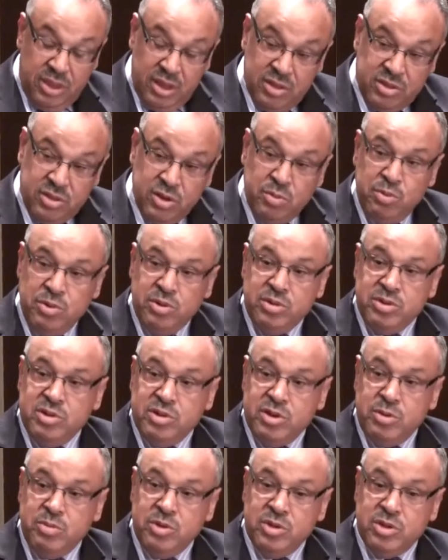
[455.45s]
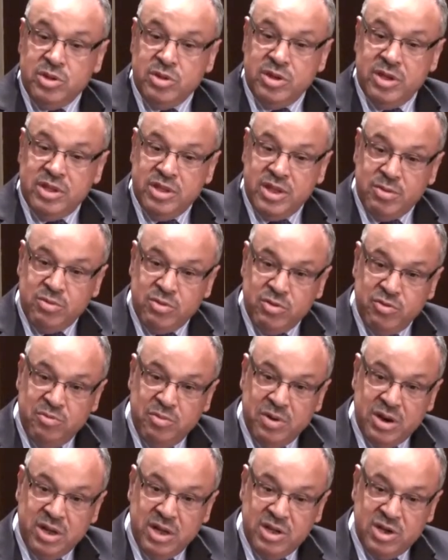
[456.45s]
surplus distribution, in terms of
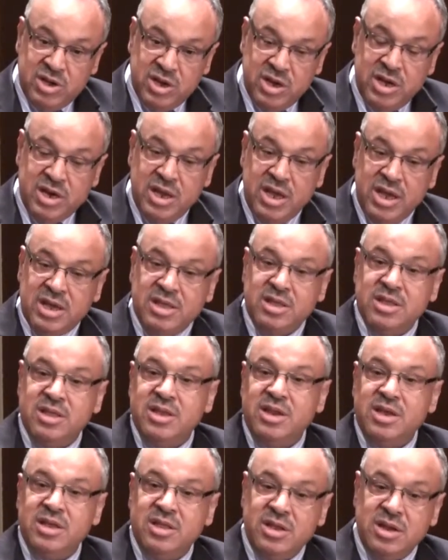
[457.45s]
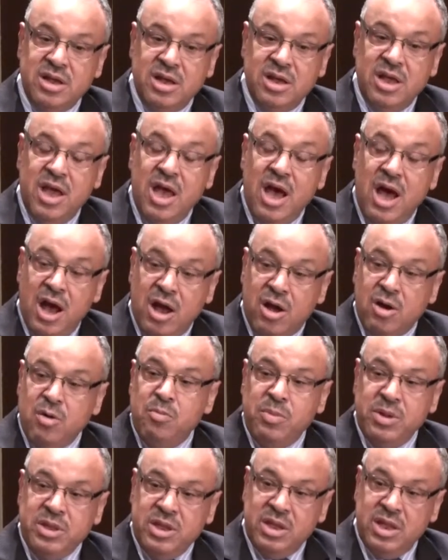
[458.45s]
market share, etc., etc. A
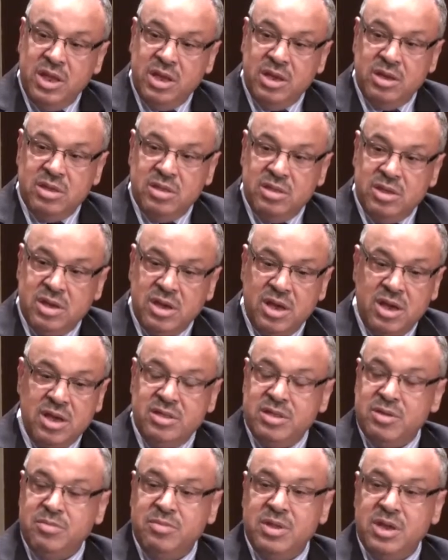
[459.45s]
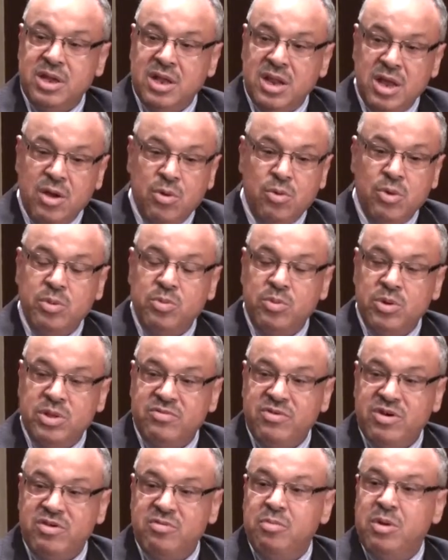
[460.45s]
company like Etika is something like
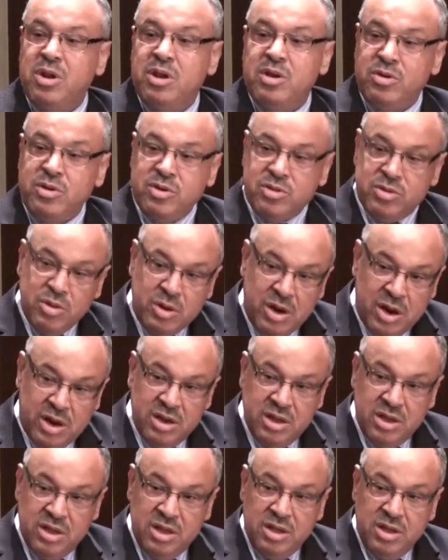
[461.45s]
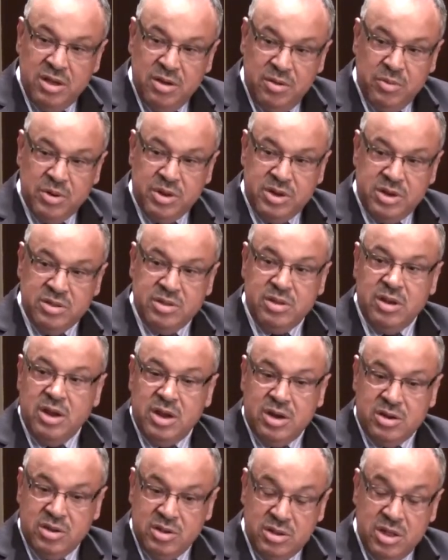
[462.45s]
$1.5 billion, which is the
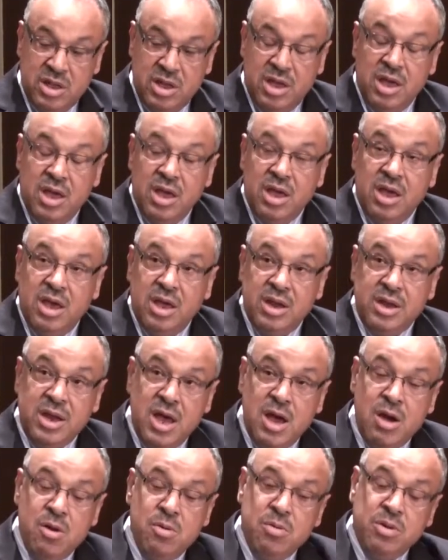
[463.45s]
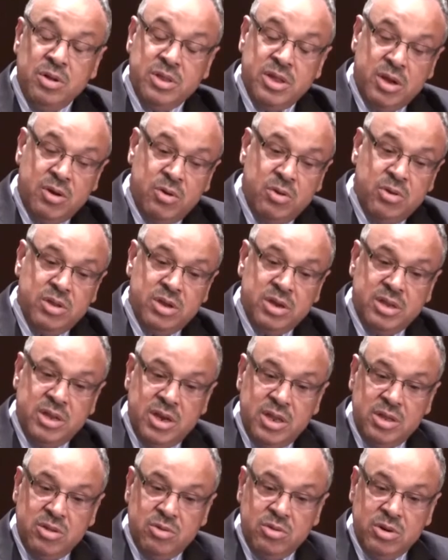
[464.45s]
largest. And now the other
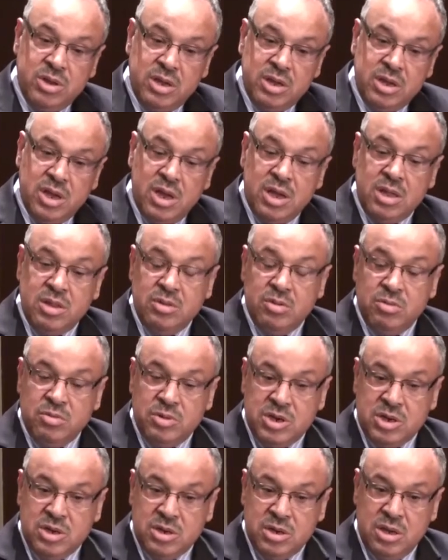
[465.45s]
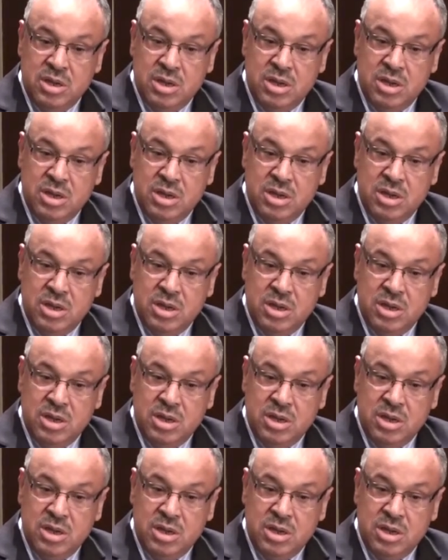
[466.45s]
territory which